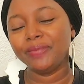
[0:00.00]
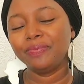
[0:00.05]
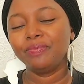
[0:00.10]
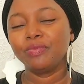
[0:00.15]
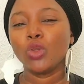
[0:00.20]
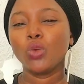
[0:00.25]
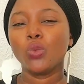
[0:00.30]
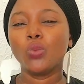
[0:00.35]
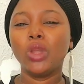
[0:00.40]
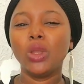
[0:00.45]

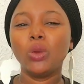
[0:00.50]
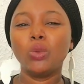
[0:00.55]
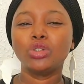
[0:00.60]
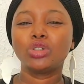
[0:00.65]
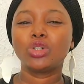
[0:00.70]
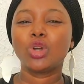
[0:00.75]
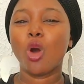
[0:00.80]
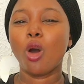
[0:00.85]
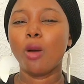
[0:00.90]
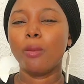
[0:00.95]
and these
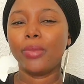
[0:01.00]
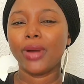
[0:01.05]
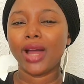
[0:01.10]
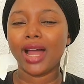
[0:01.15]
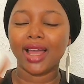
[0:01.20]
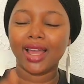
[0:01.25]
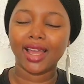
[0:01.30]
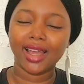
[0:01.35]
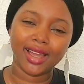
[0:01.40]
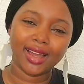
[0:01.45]
medications
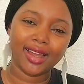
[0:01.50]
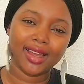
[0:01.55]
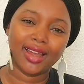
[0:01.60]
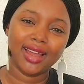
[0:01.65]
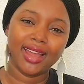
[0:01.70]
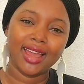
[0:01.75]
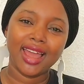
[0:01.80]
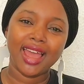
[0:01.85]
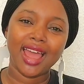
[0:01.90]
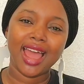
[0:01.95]
are so
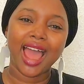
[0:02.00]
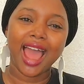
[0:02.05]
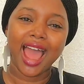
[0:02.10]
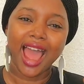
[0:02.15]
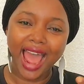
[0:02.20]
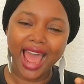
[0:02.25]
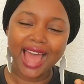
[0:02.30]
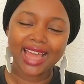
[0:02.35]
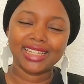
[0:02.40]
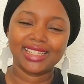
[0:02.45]

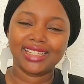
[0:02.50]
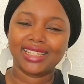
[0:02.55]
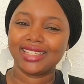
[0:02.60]
affordable